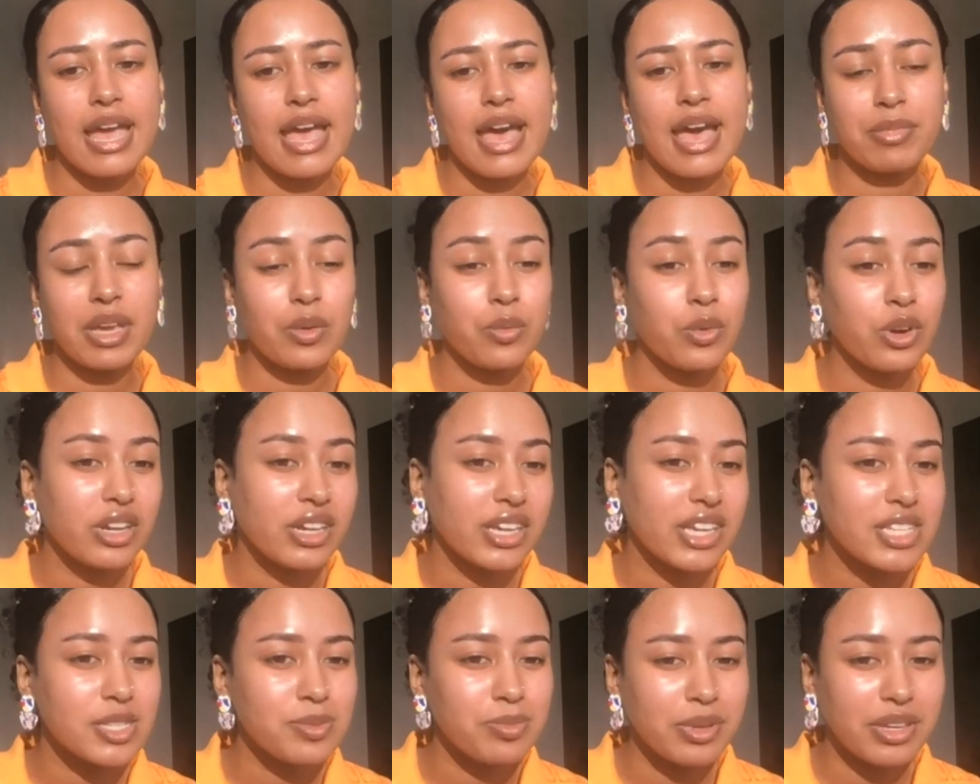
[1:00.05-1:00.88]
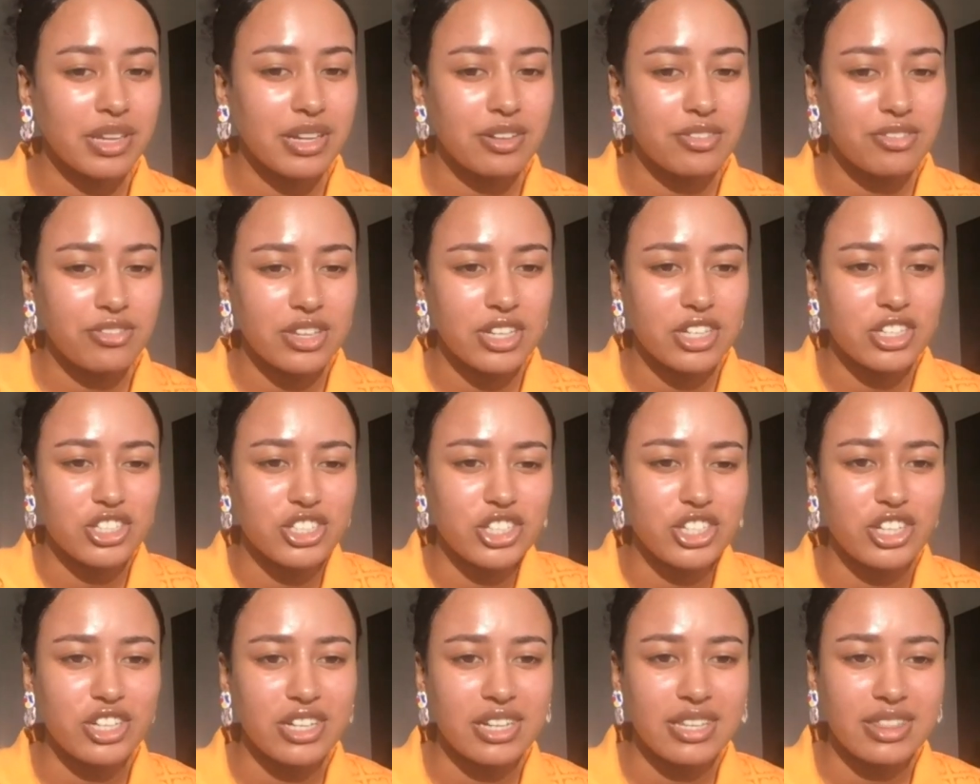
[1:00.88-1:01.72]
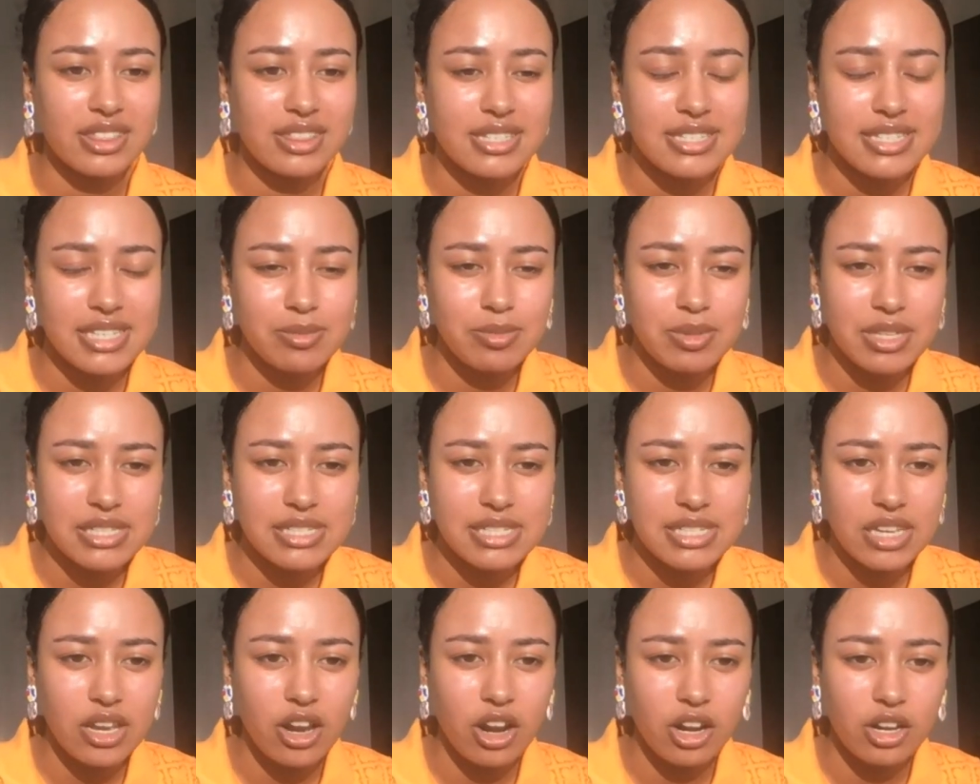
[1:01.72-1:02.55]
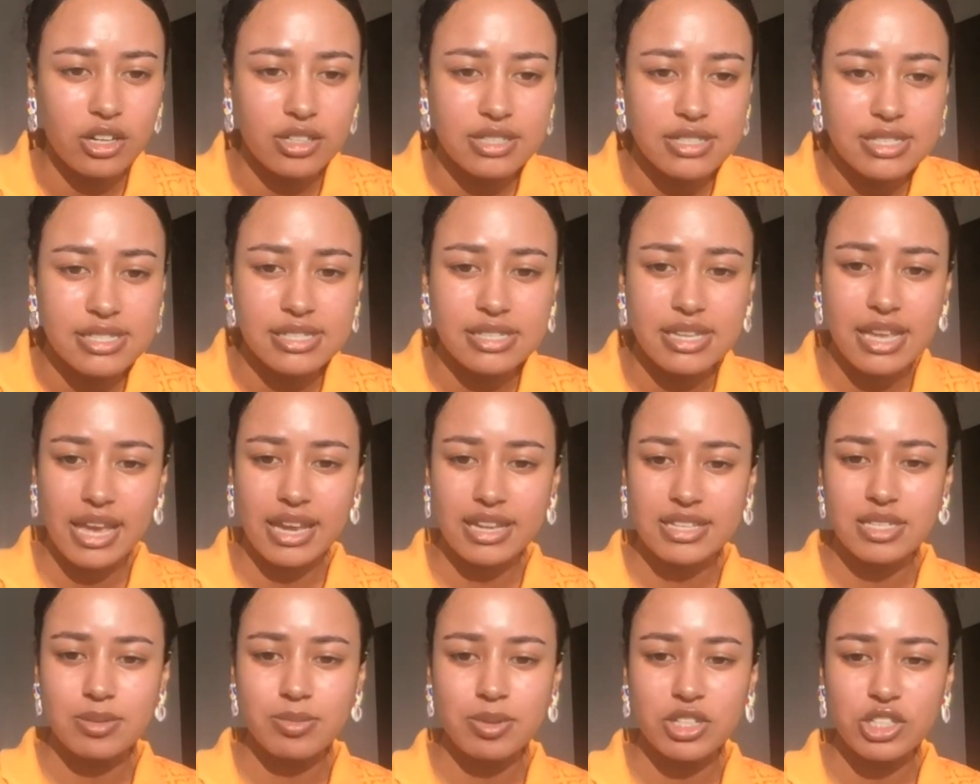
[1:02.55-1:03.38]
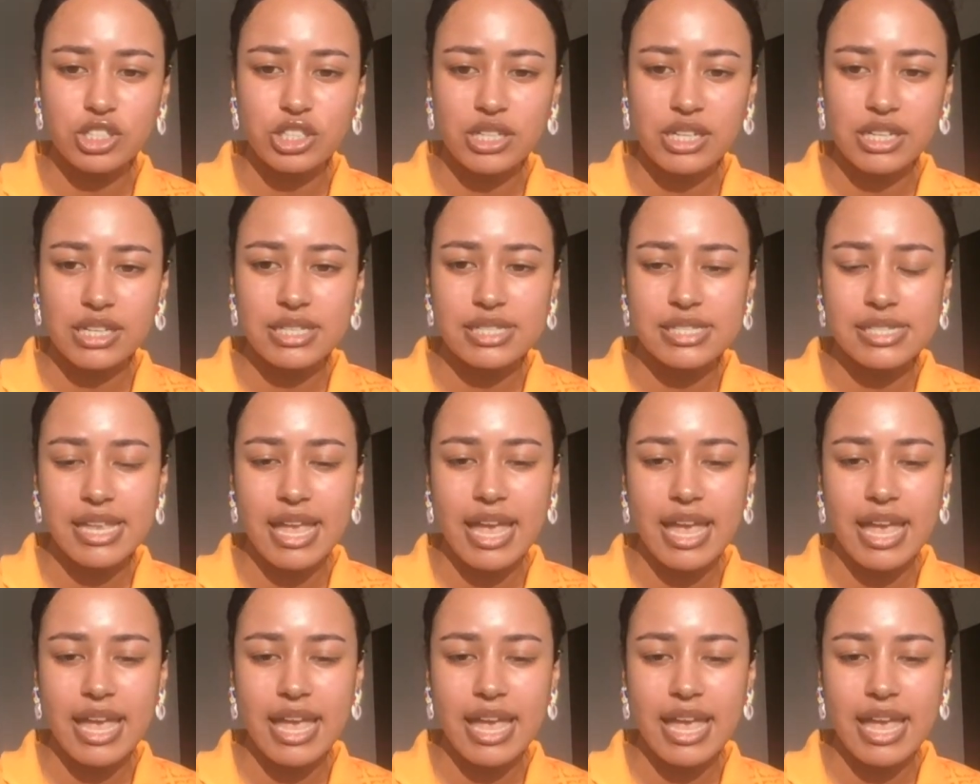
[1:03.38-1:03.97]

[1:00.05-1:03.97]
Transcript: My work has been featured in CBC Arts Exhibitionist,